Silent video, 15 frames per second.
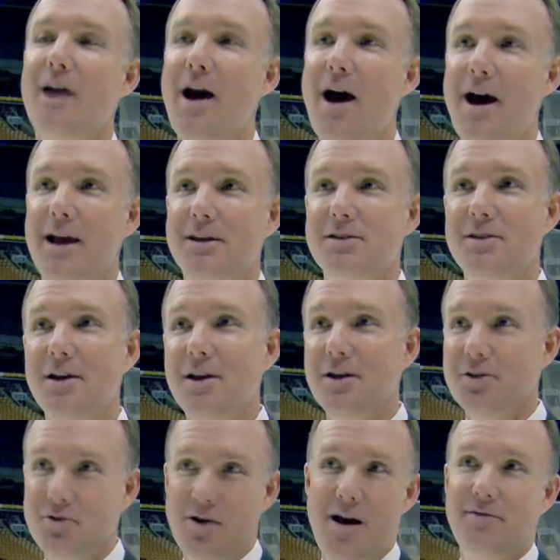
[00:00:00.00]
guys
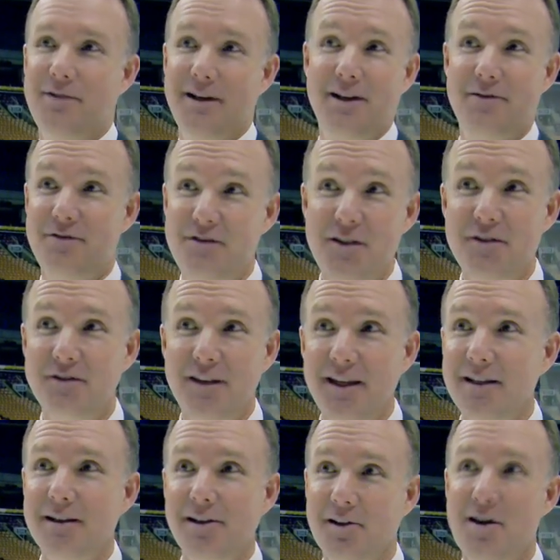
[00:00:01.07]
traveling at
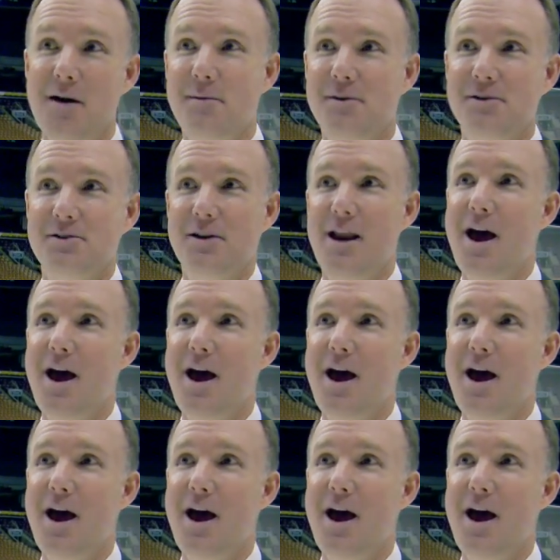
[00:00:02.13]
15 kilometers an